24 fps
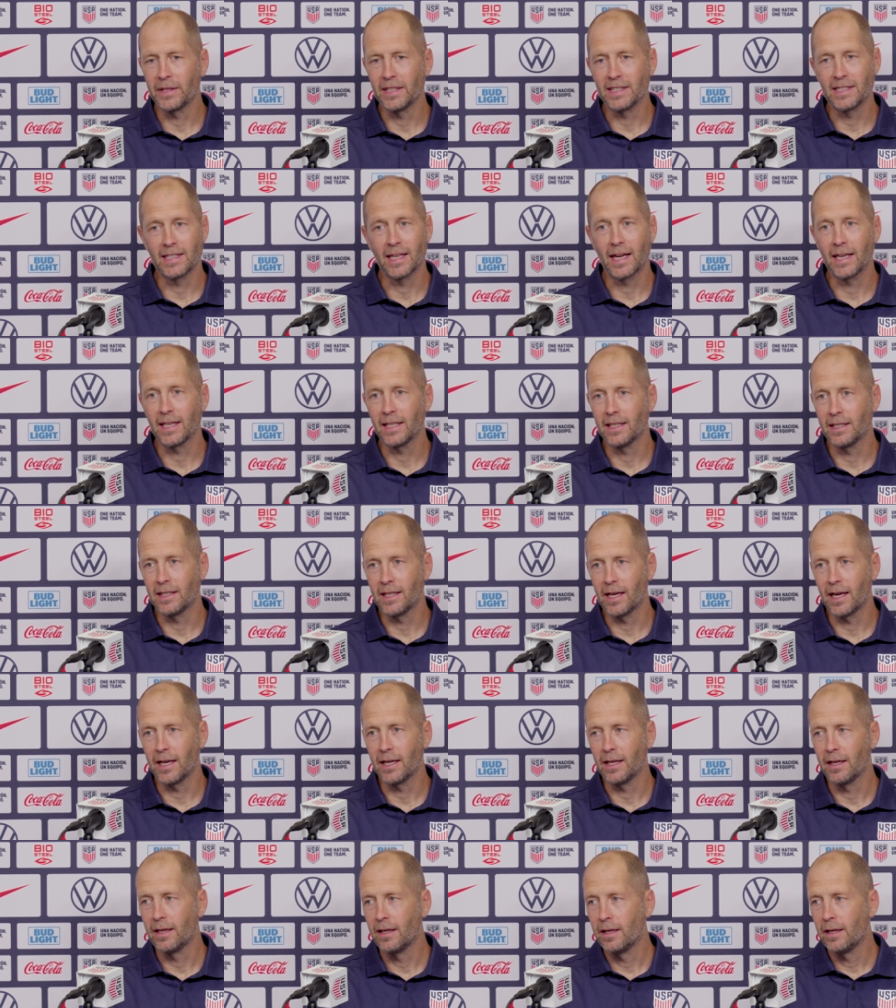is night and
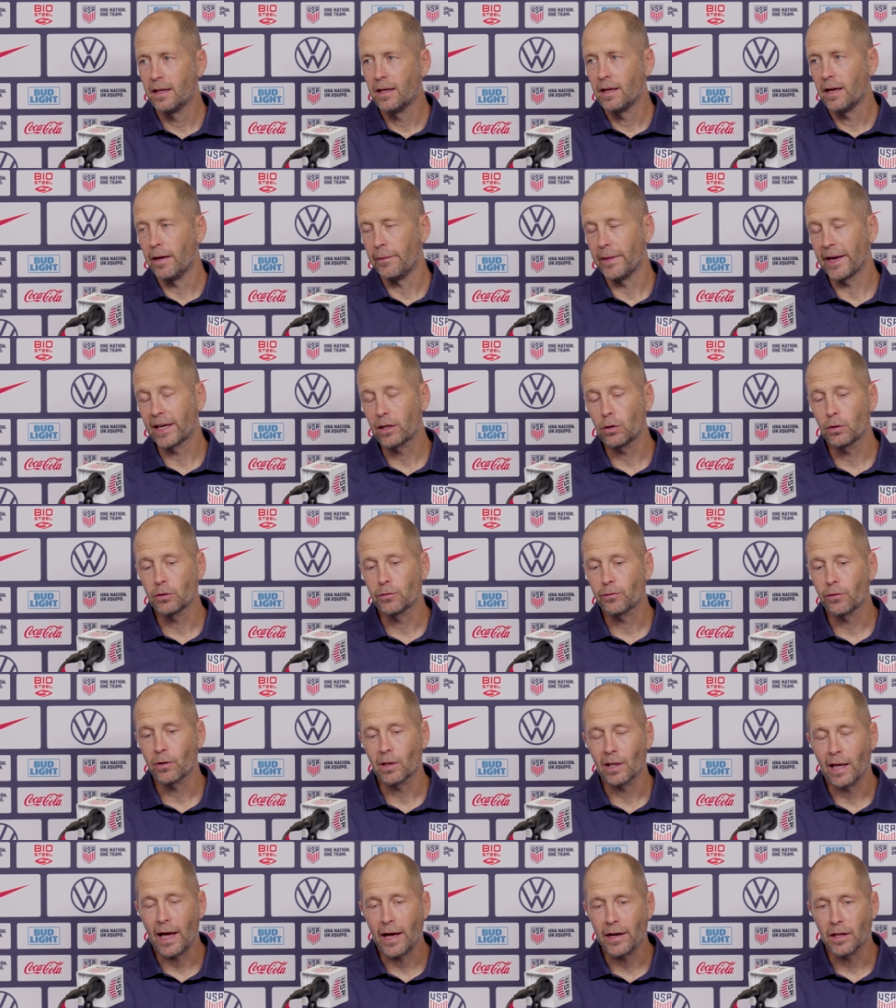day, and that goes for
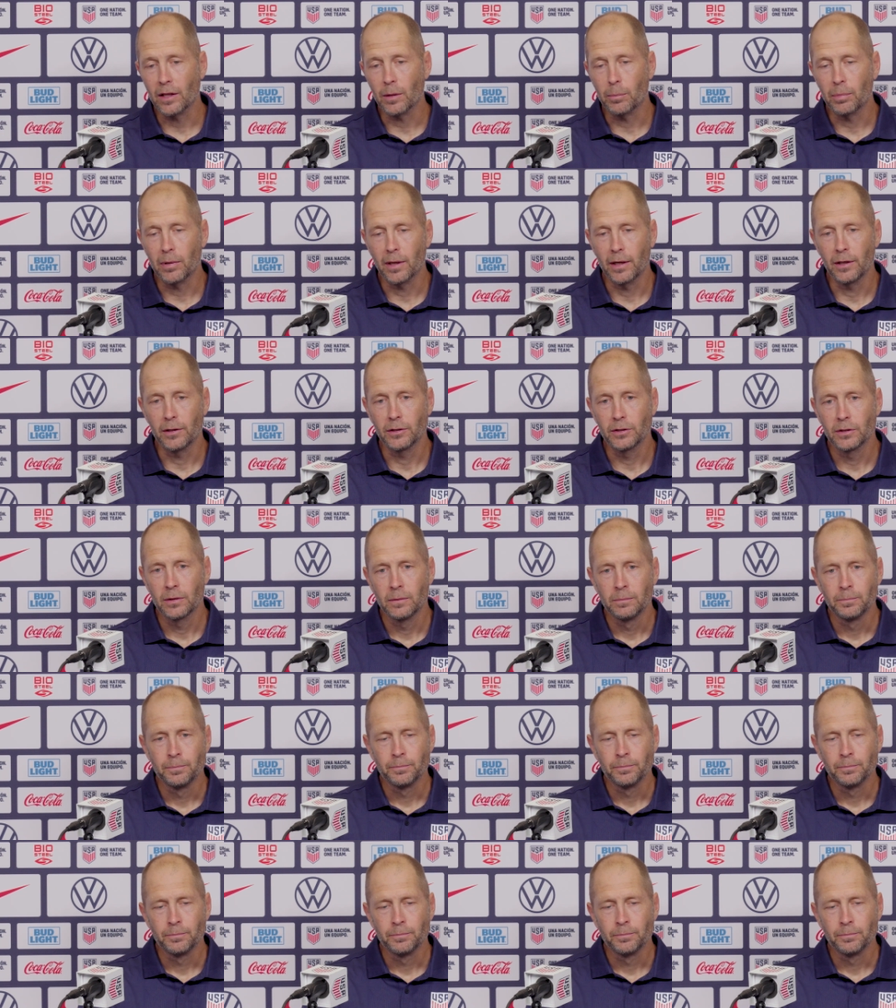a lot of the players.